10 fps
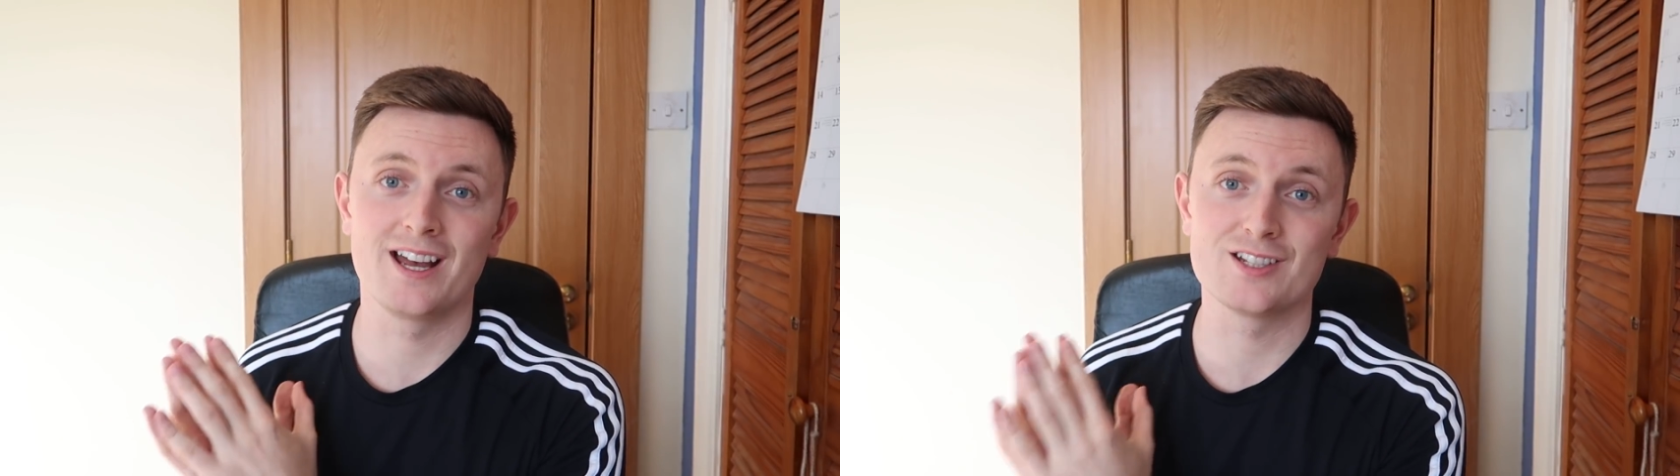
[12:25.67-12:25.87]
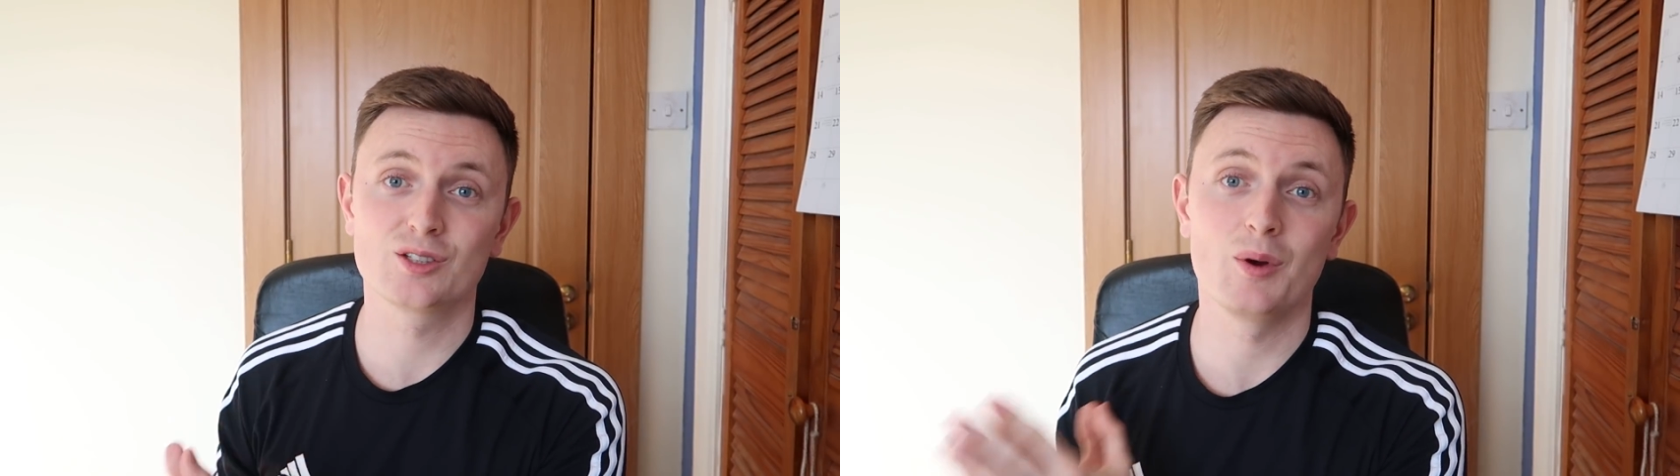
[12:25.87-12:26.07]

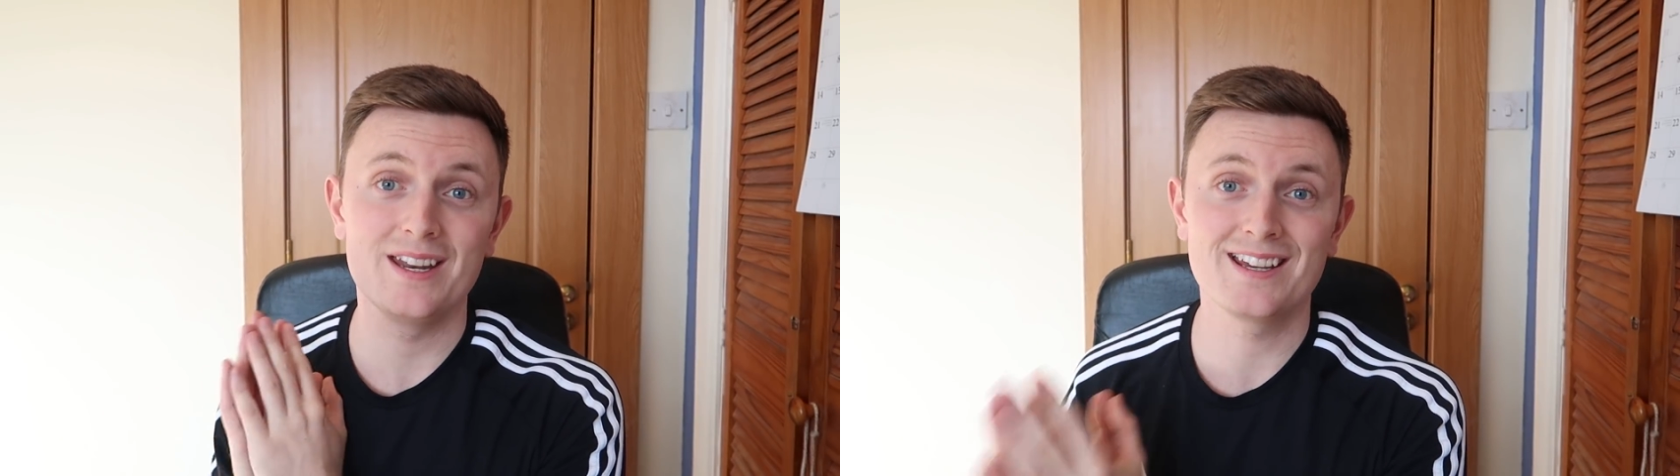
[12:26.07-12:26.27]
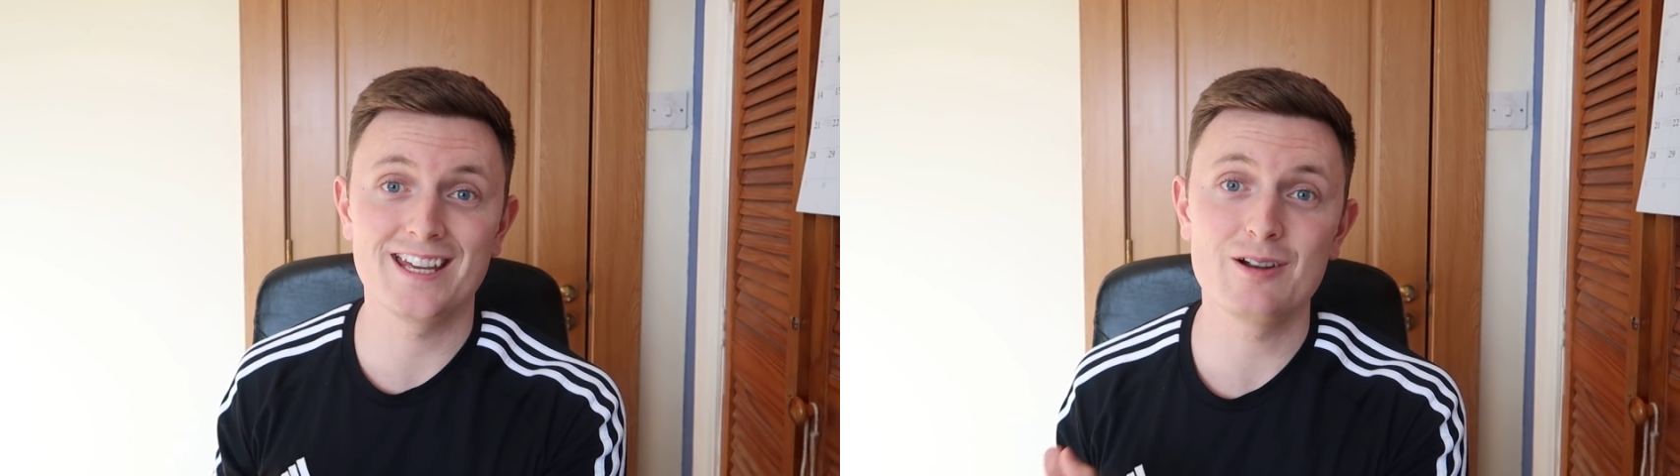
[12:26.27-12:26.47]
has
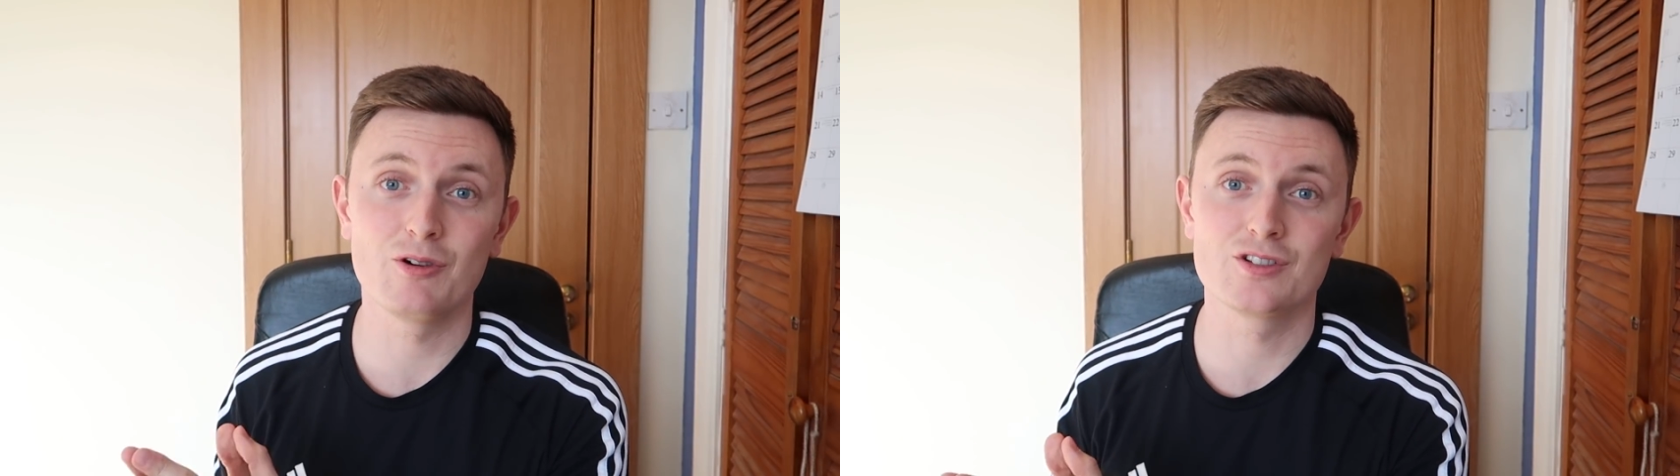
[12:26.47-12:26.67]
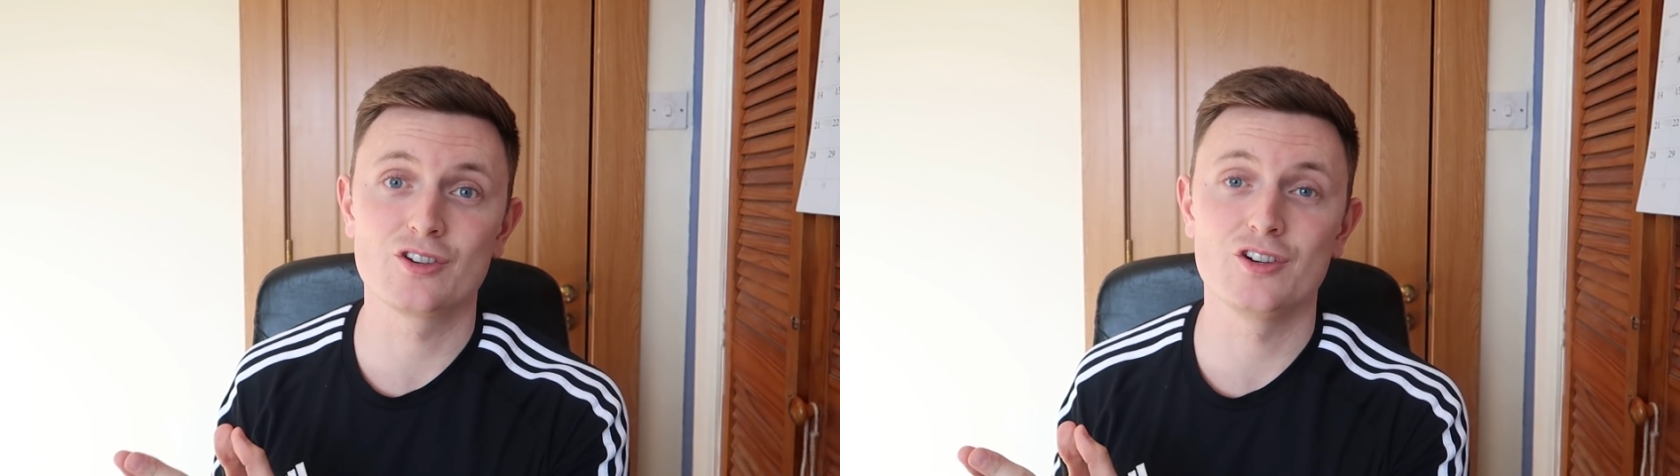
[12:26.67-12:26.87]
20
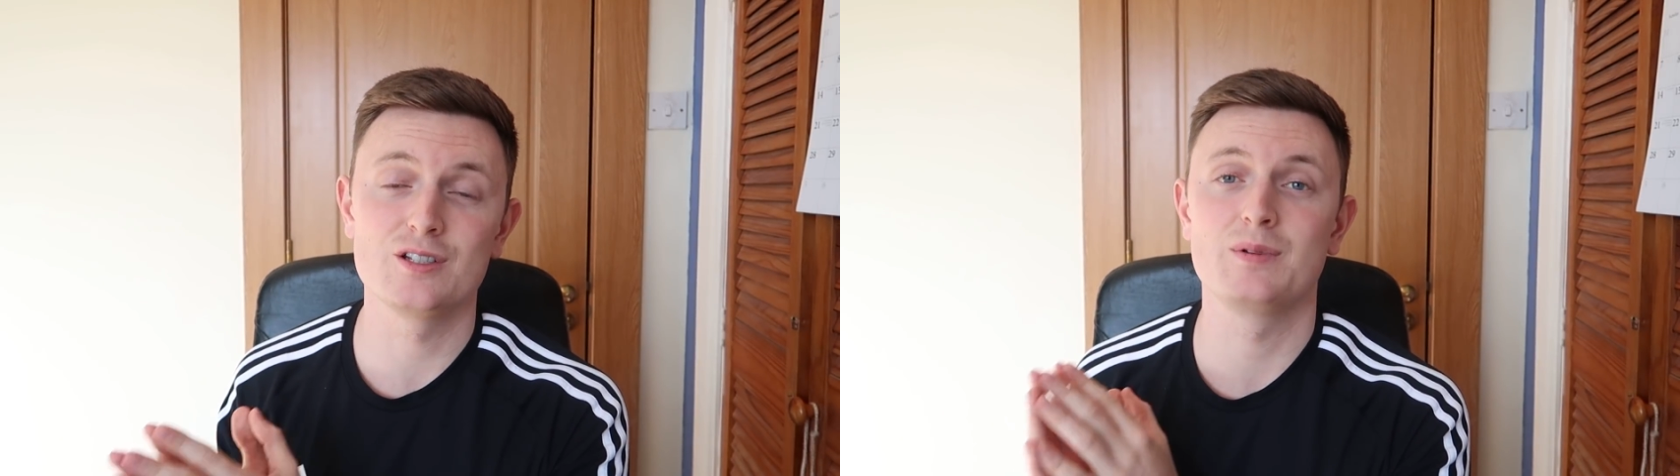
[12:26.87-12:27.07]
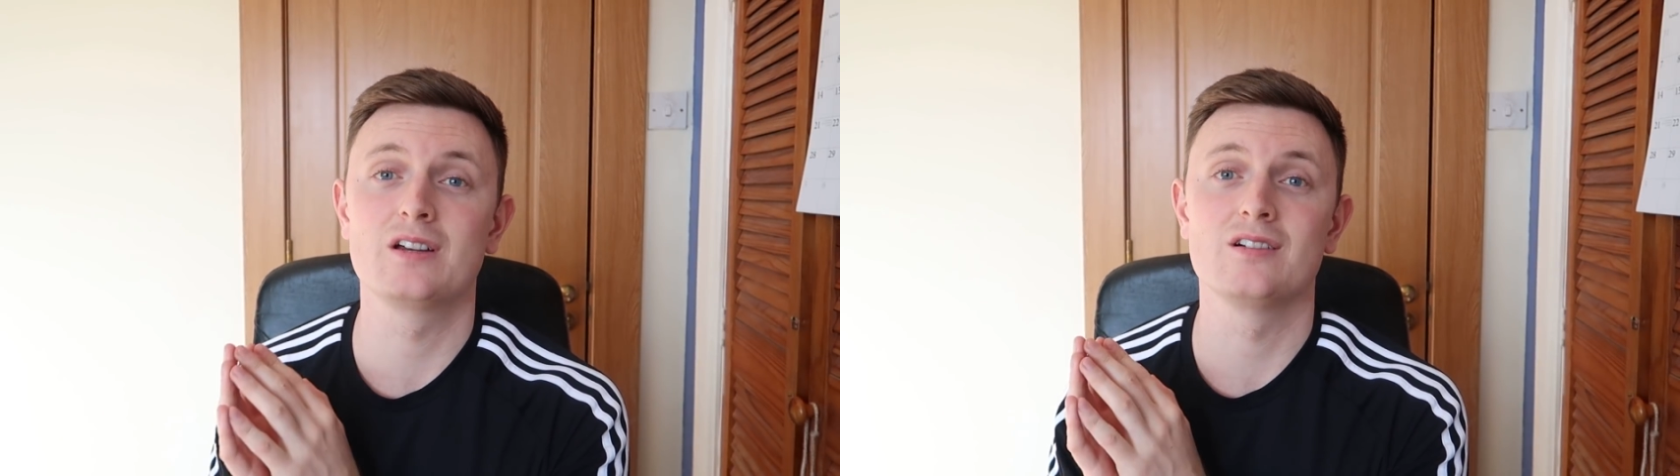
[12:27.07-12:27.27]
keywords,
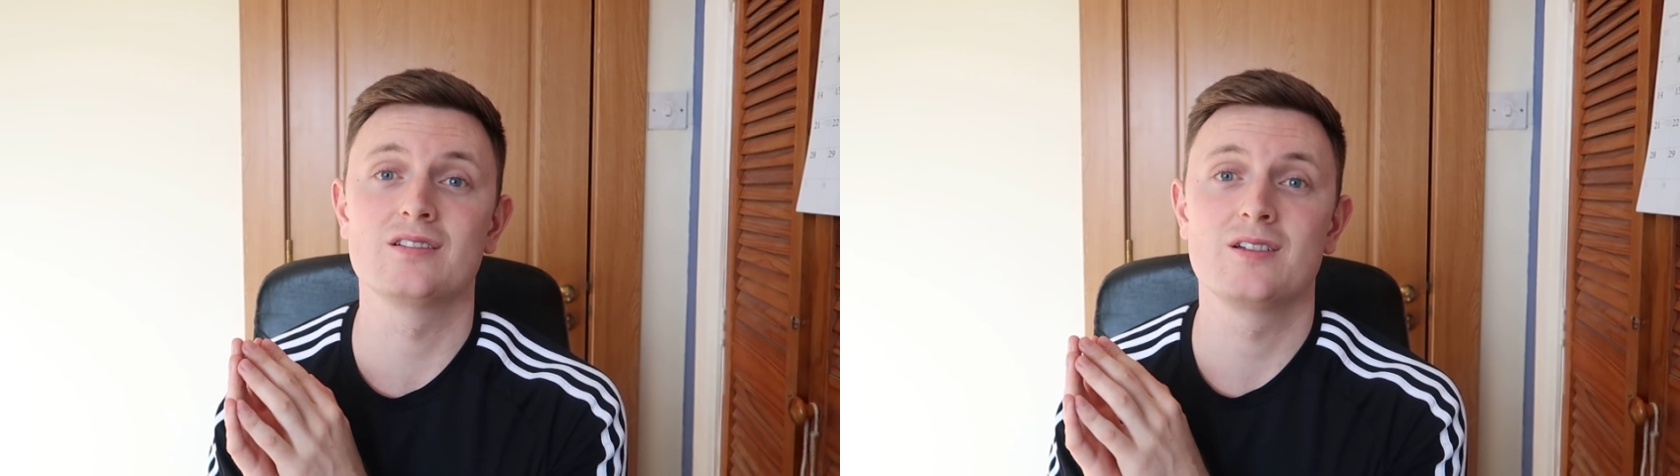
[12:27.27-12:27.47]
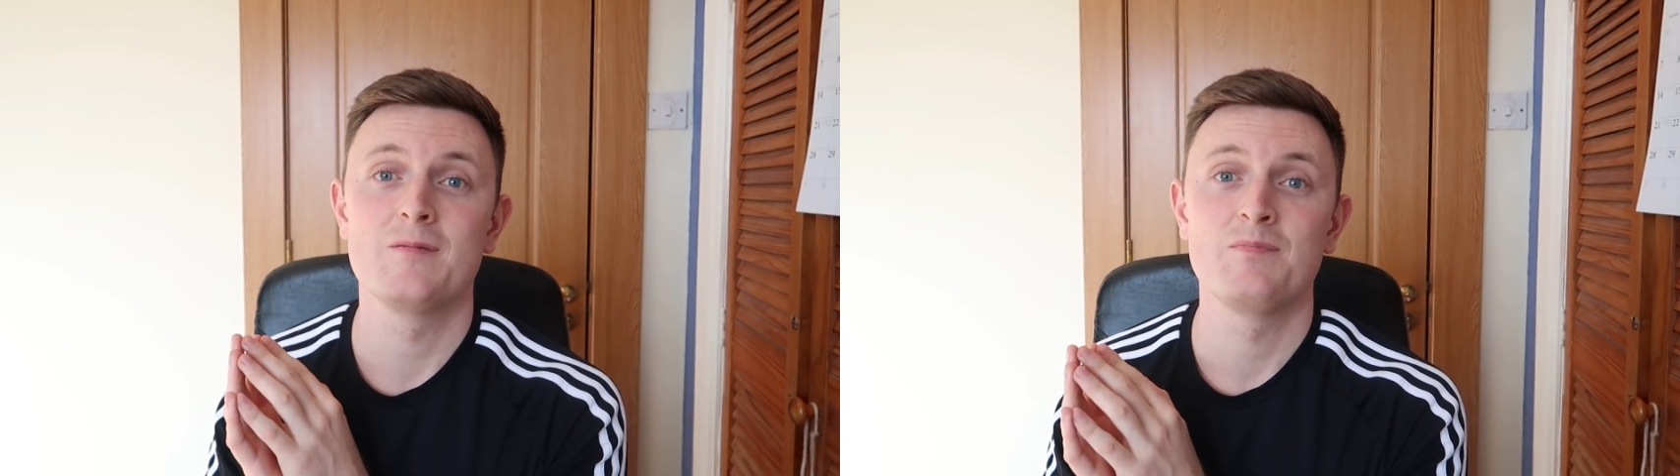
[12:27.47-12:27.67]
guys,
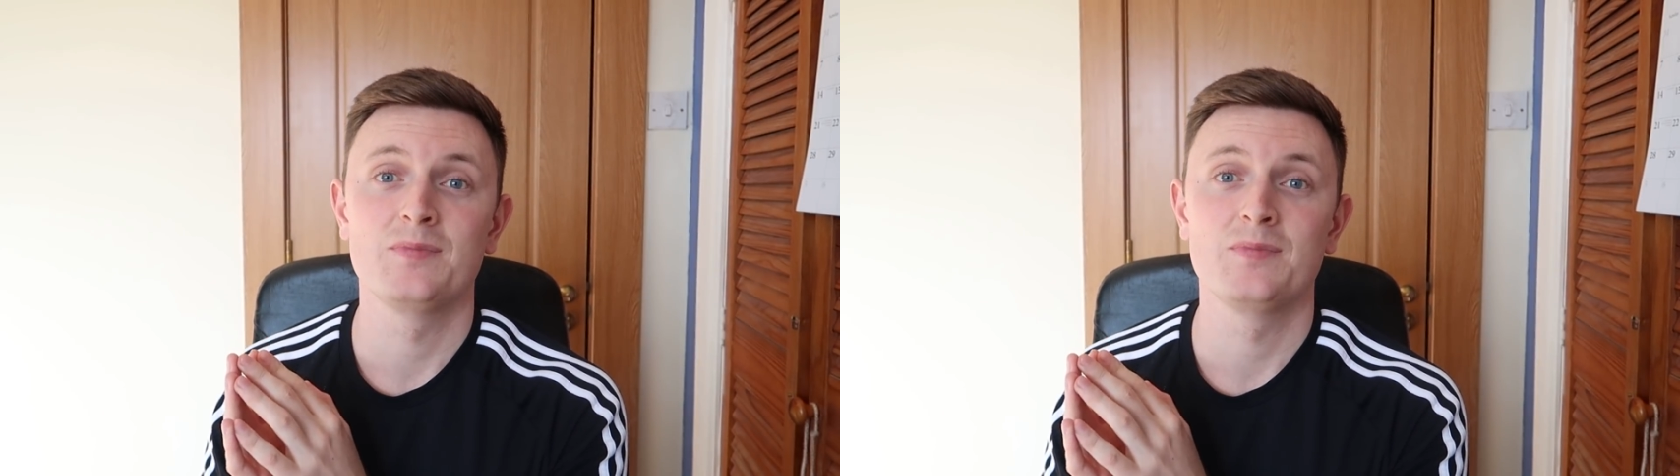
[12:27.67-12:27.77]
because